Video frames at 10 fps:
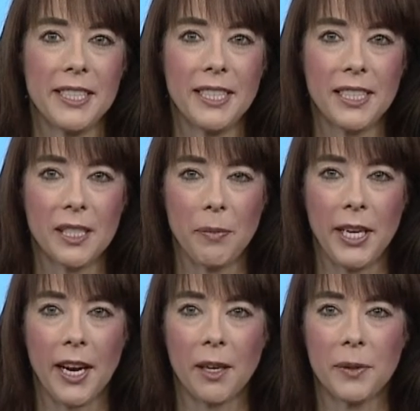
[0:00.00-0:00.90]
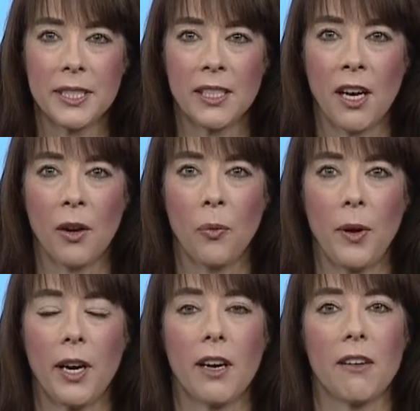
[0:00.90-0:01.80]
this is something I was not
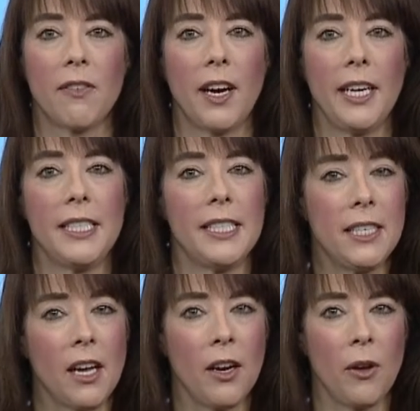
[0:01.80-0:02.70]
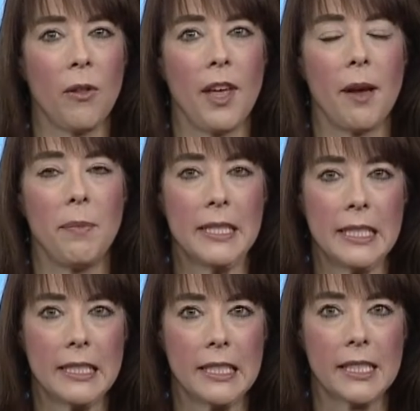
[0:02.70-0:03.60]
aware of. I did not know that
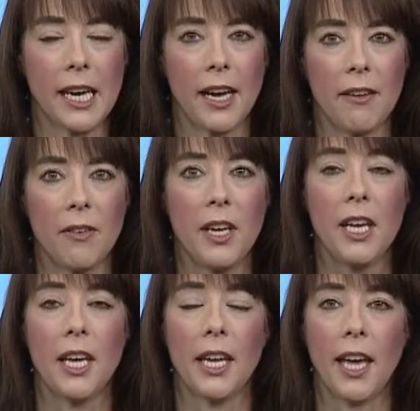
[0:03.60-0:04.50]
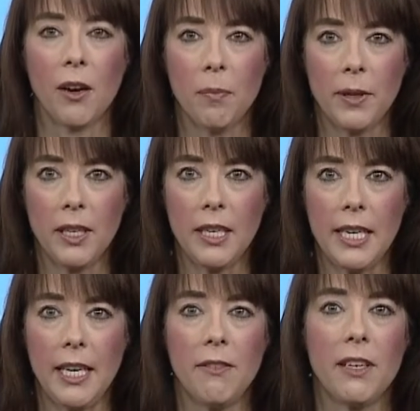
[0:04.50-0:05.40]
businesses have an
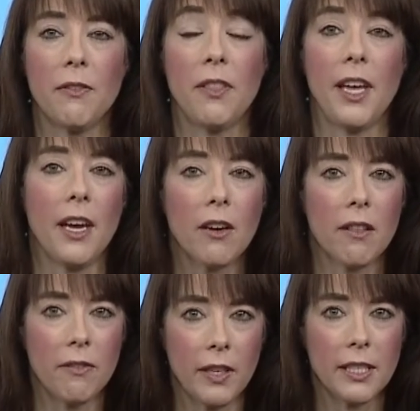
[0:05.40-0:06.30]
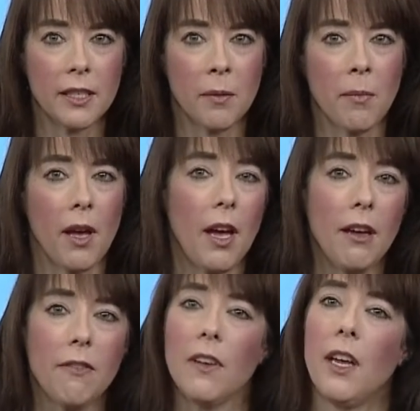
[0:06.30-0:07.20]
accountability. Even if they are the victim
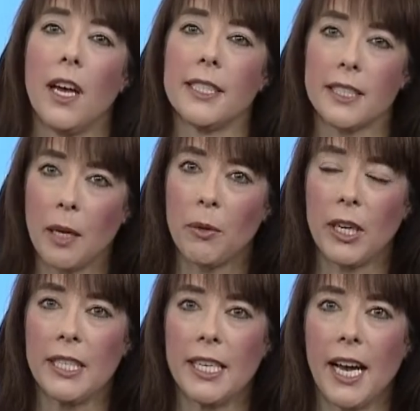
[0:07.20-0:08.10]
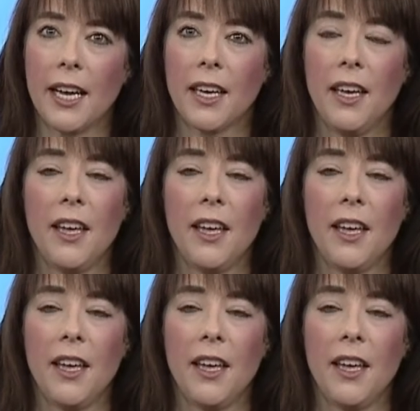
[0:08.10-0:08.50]
of a cyber attack,